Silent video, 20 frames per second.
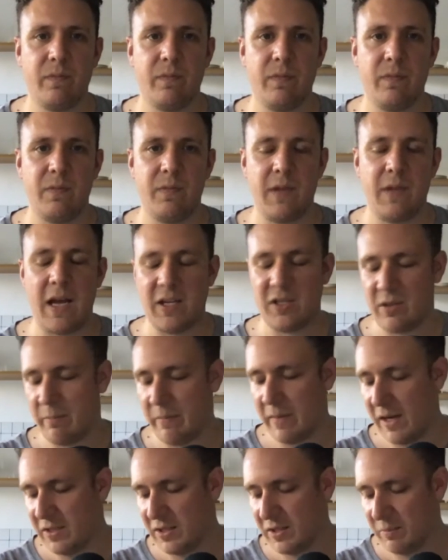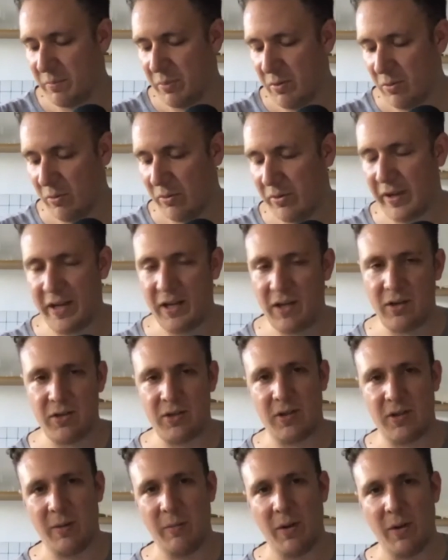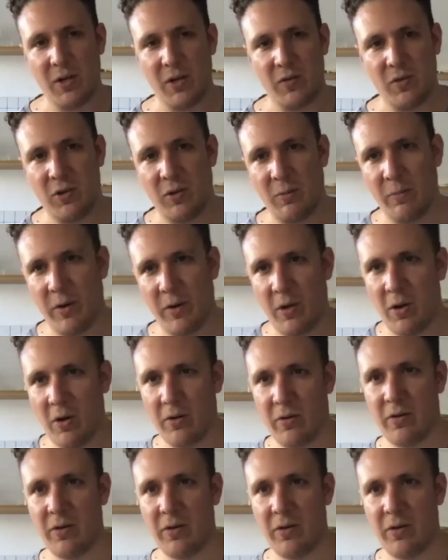That's amazing. Paul, thank you so much for jumping on.